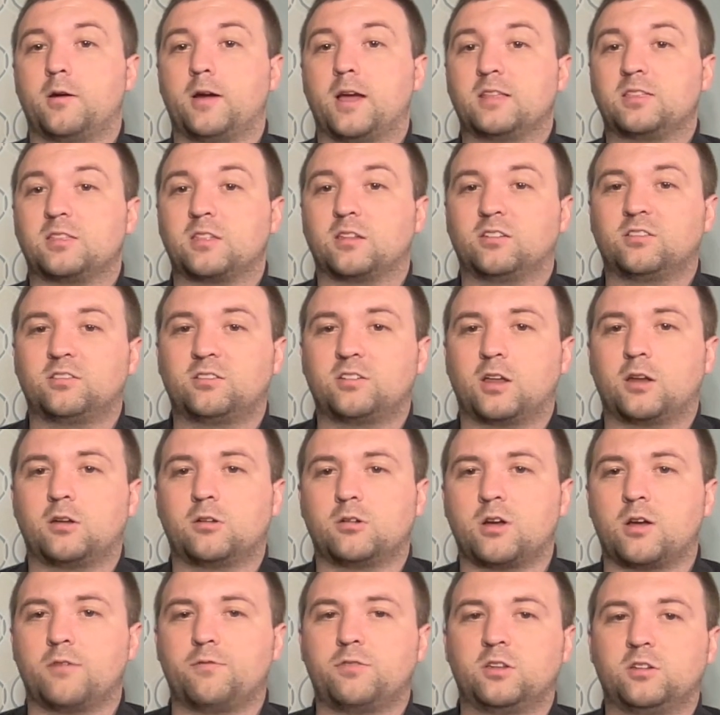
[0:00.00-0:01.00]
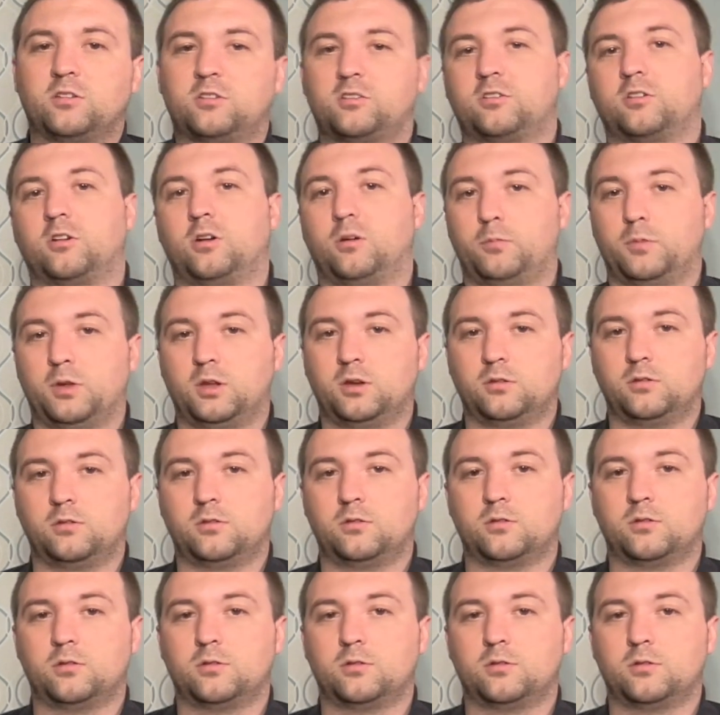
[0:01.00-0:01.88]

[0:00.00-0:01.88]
at the center of his sermon,